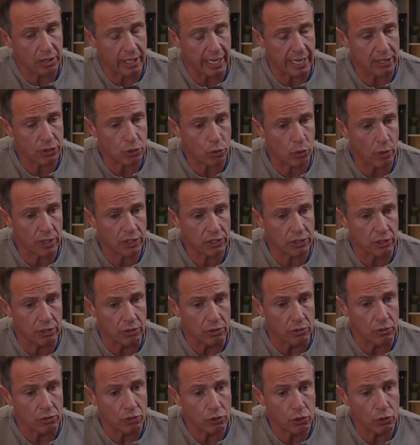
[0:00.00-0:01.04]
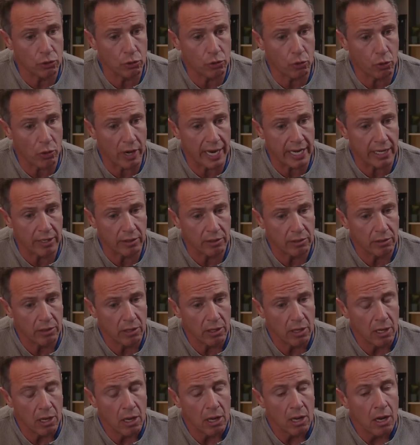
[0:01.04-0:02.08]
Last question, Ukraine.
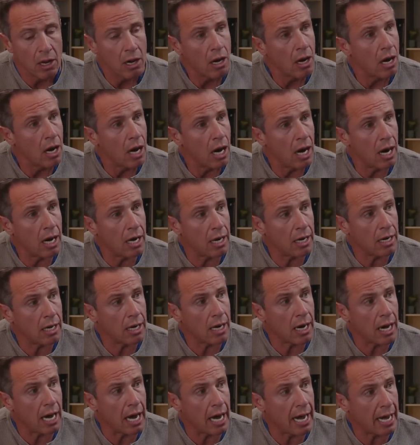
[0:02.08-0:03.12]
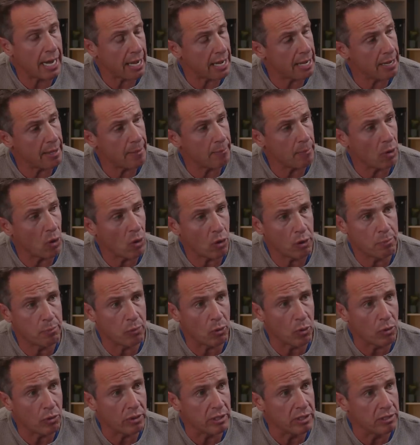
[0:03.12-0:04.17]
I am
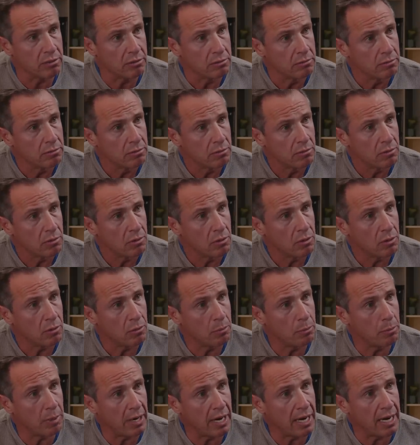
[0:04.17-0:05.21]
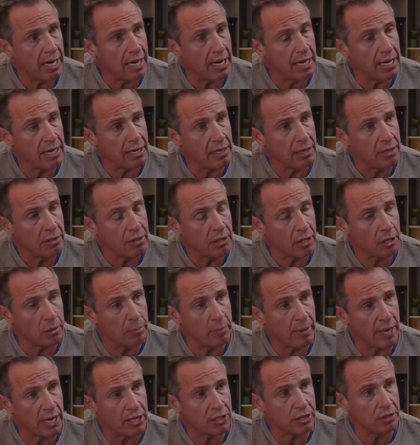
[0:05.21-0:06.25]
heartbroken by the
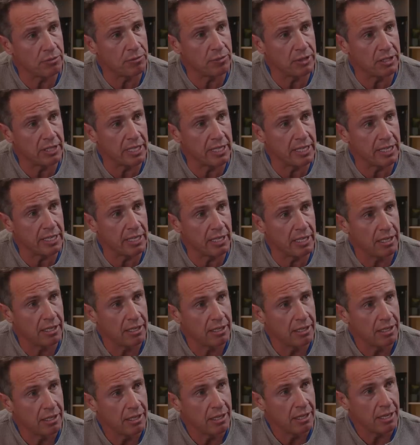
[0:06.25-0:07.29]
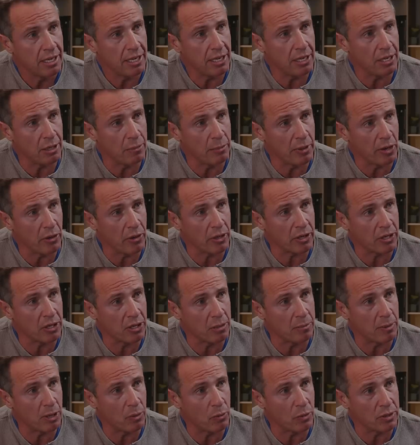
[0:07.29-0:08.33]
compassion fatigue in America
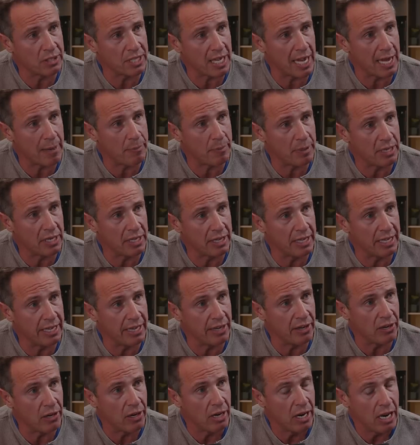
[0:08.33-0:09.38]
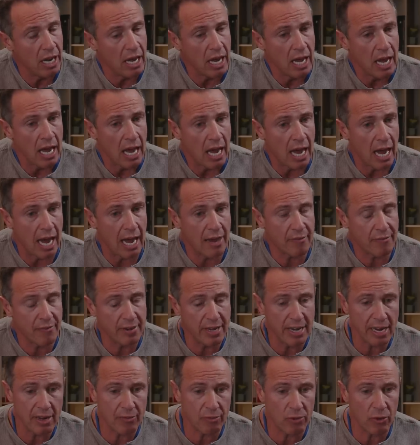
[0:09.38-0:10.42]
about what's happening there. I've
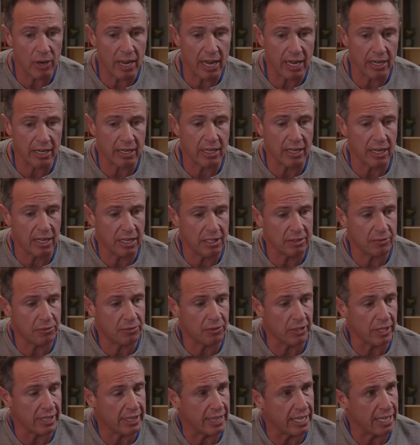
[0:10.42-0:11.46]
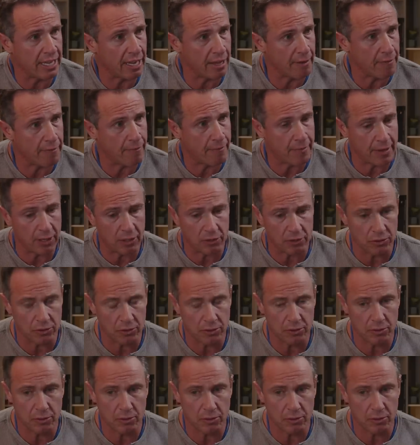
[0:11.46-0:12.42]
never had a conflict that I felt